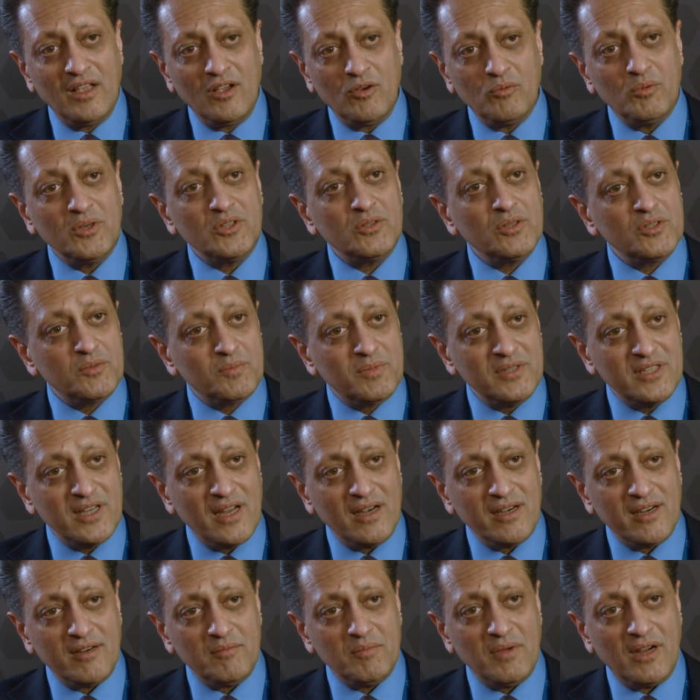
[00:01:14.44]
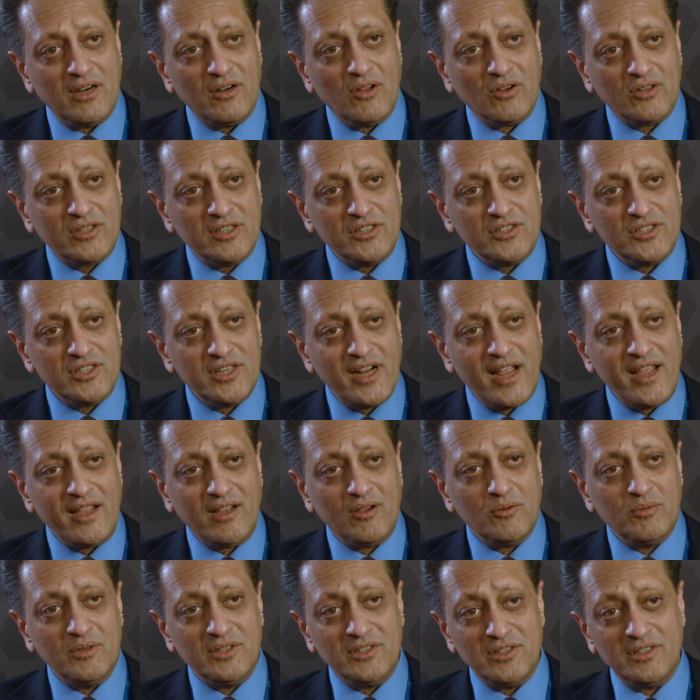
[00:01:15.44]
which was presented by Dr.
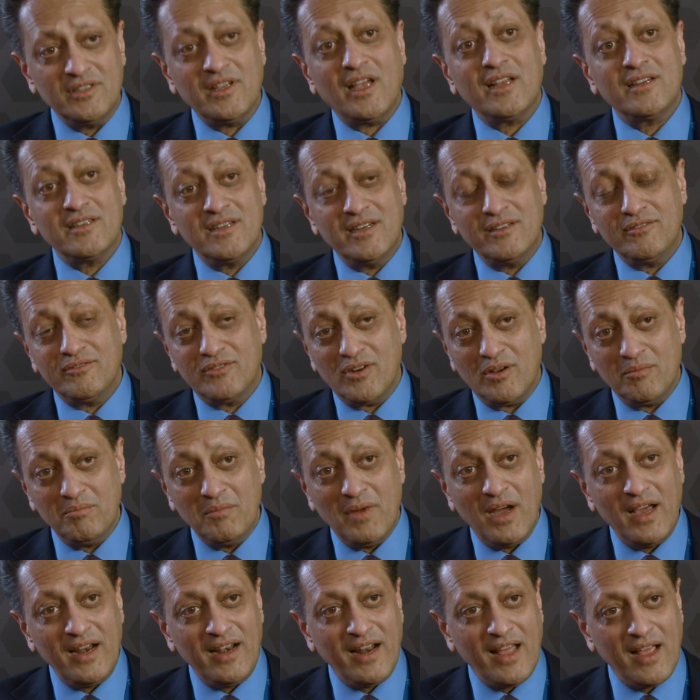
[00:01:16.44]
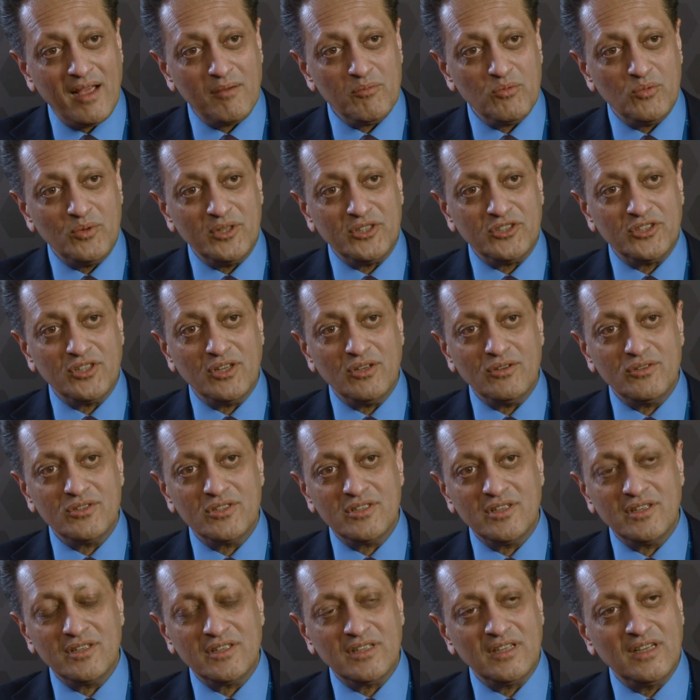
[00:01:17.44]
Sheikh, which is actually from my lab, which
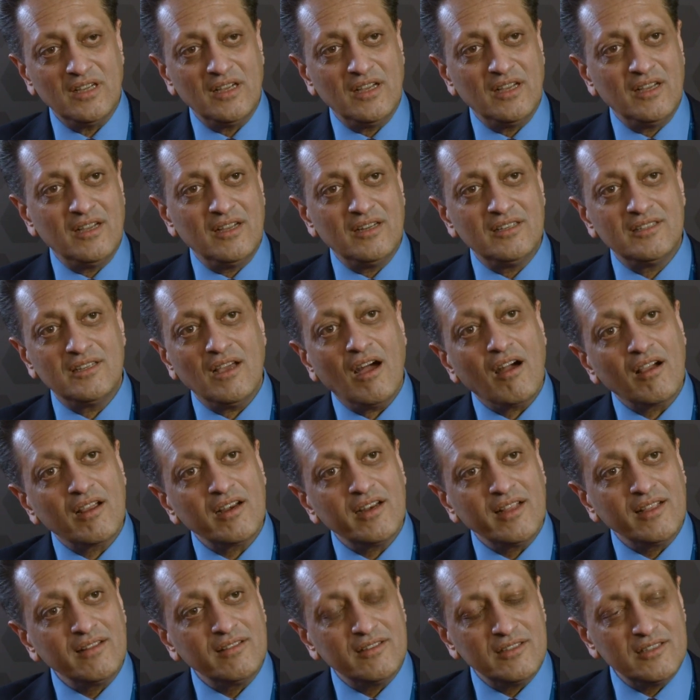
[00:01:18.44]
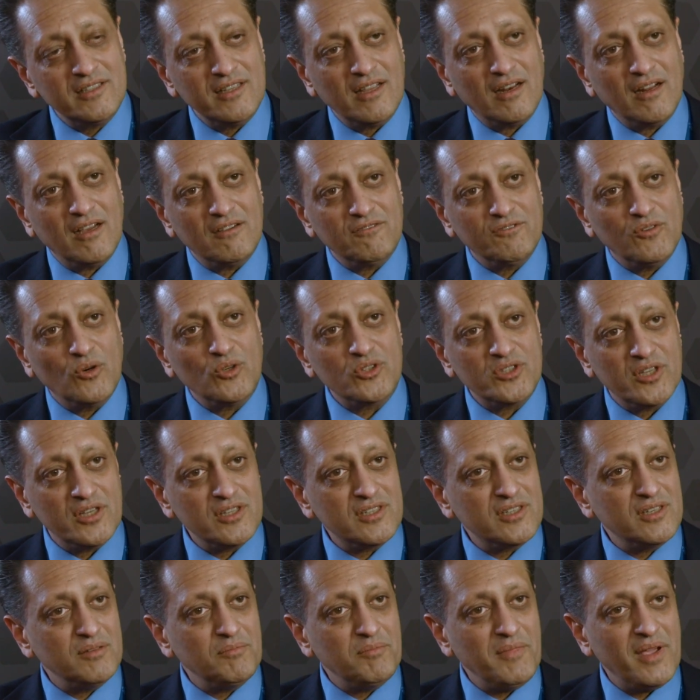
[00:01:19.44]
shows that targeting the TLR4
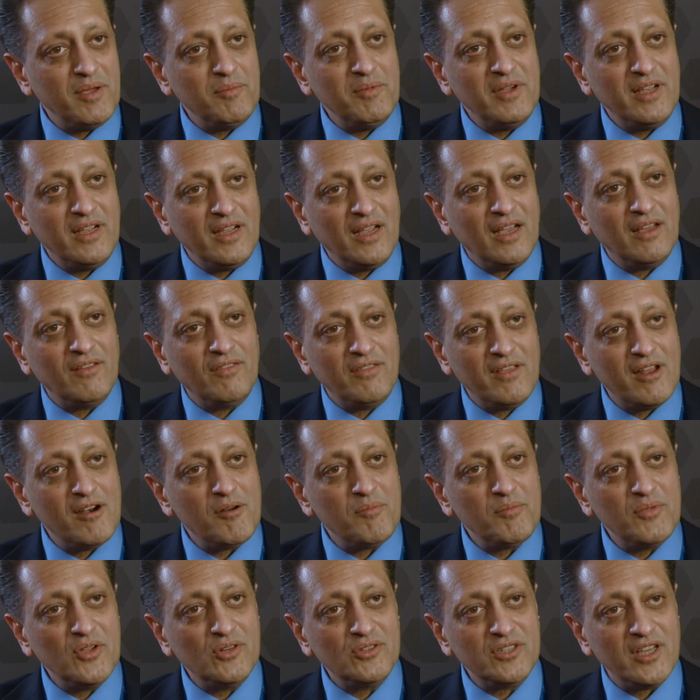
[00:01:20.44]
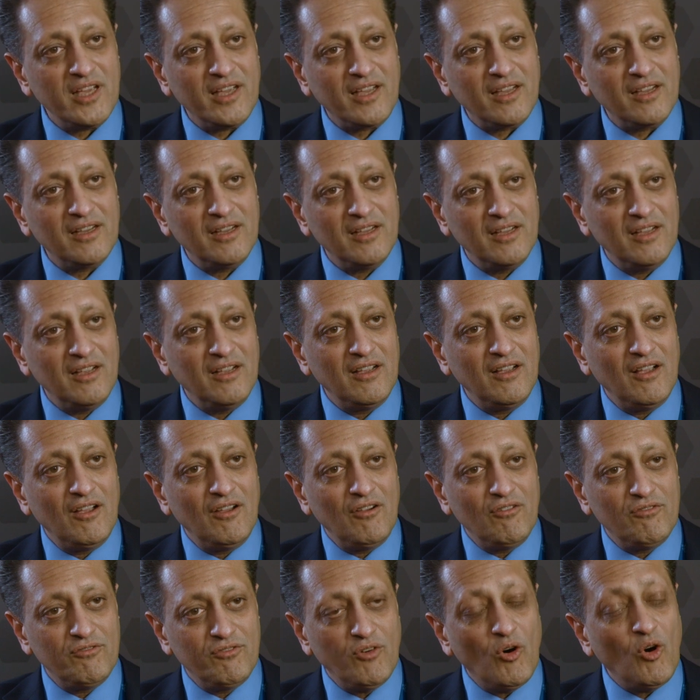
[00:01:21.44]
system may be a therapeutic
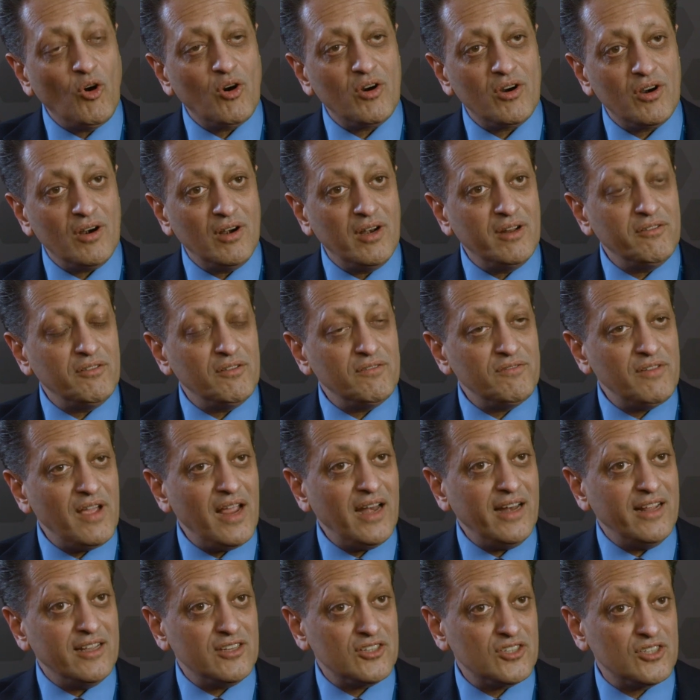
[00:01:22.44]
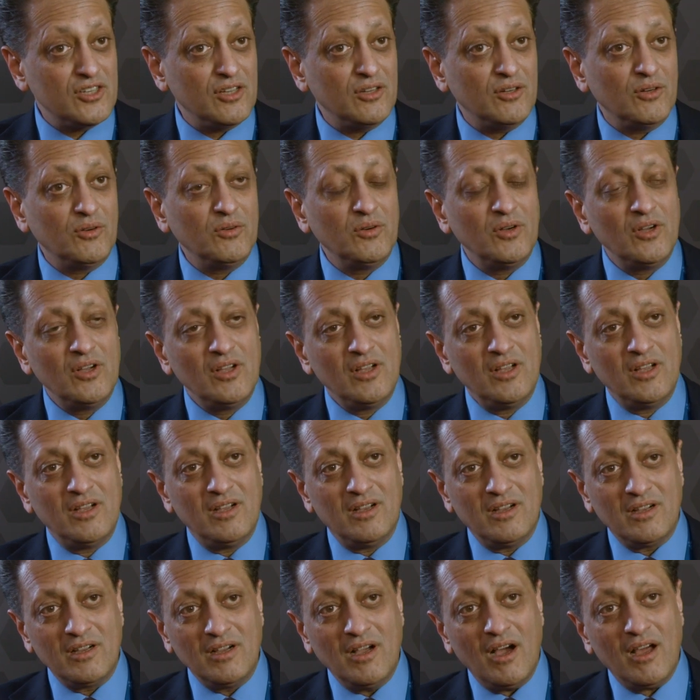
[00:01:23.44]
for liver failure. So
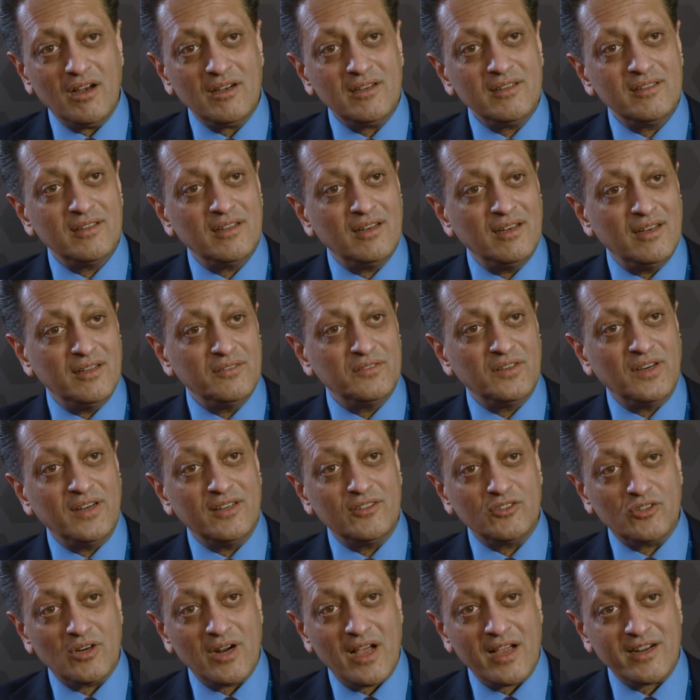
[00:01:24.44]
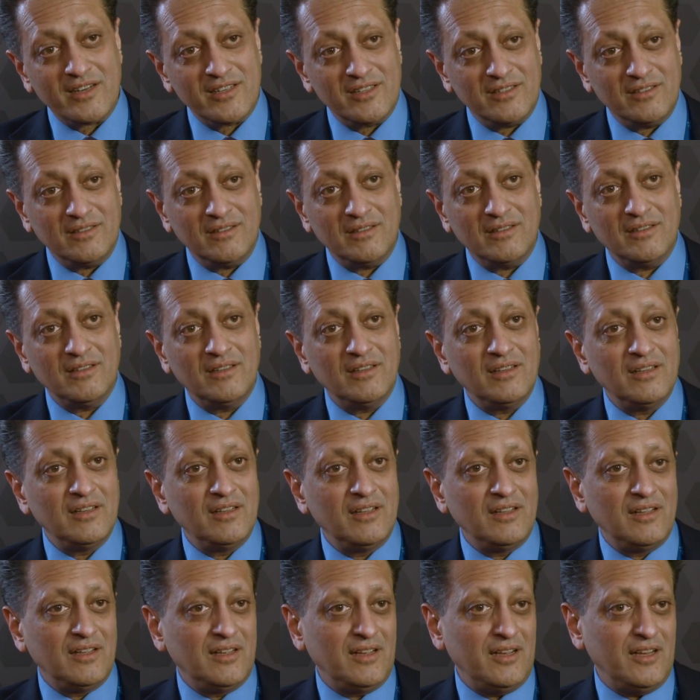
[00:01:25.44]
gut-liver interaction
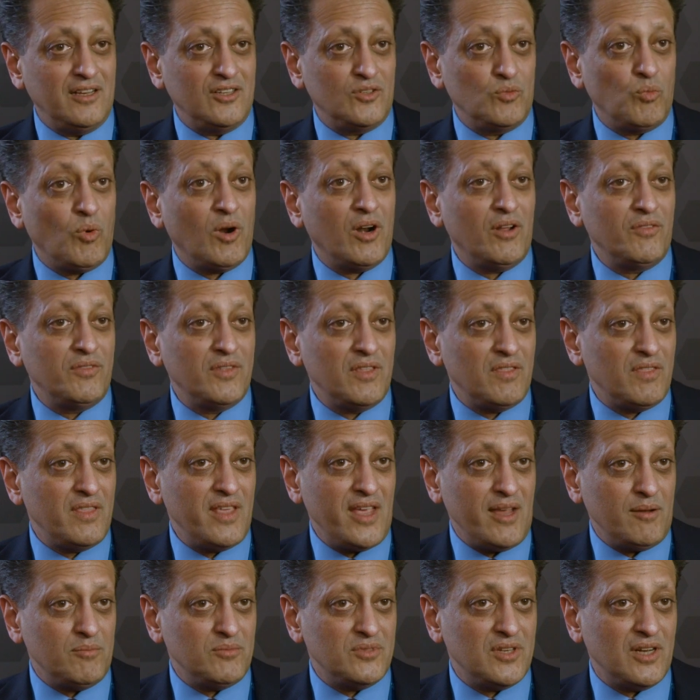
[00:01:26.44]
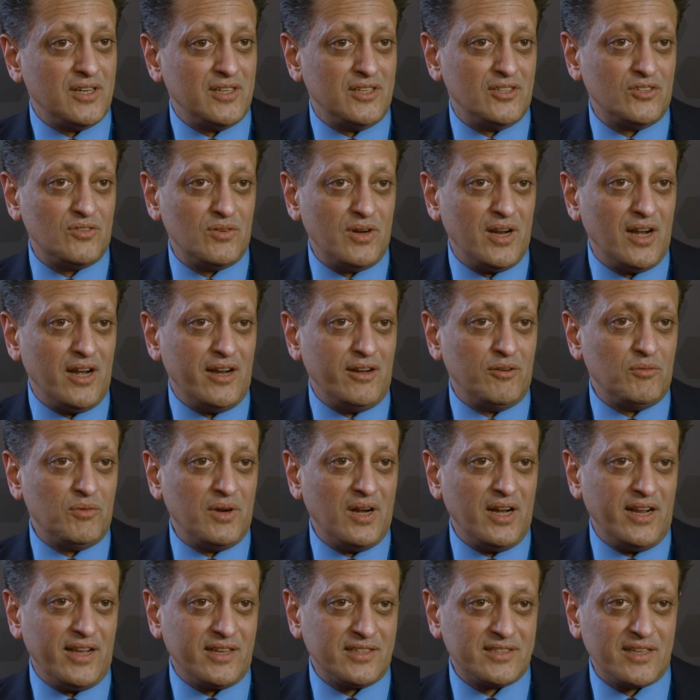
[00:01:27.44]
is one of the themes that is really,
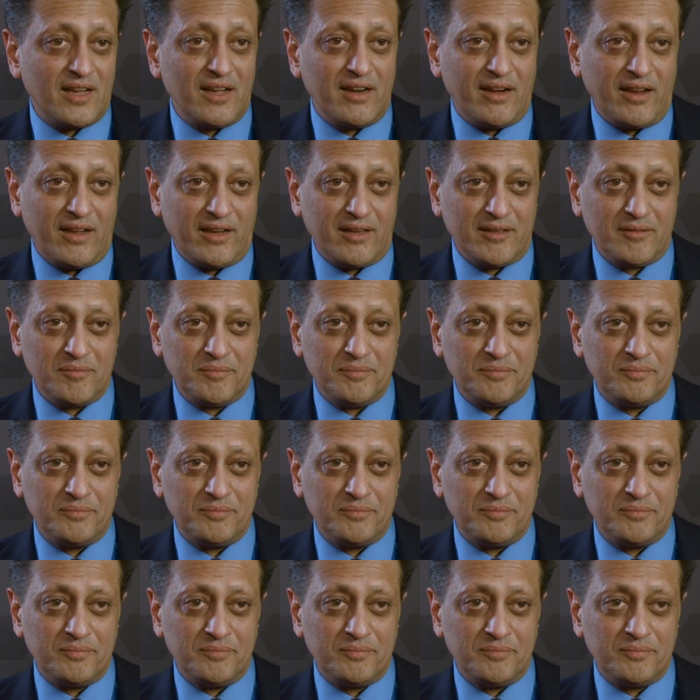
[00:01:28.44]
really exciting.